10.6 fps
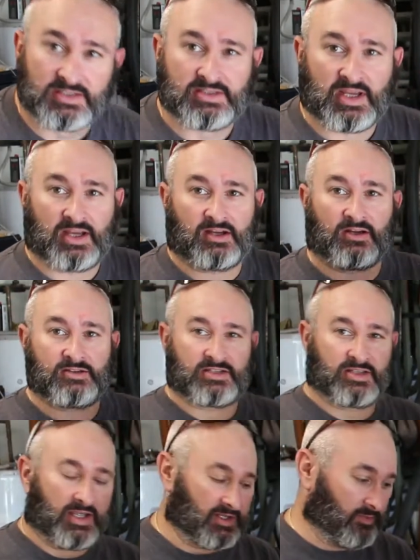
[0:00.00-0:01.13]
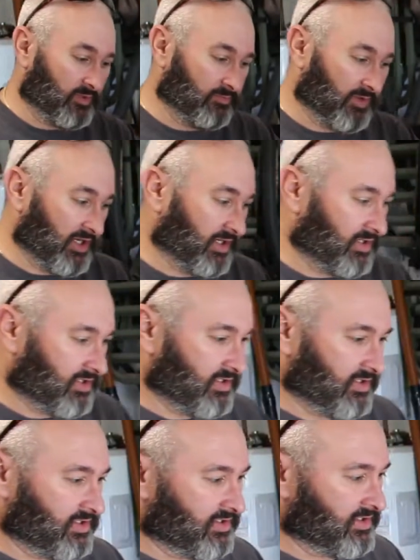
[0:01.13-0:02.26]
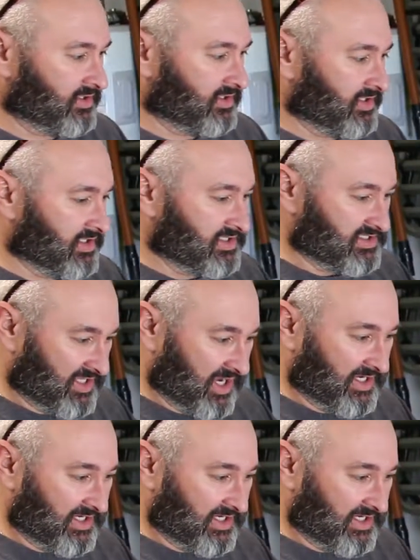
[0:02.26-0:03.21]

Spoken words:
take our sled that we made, slide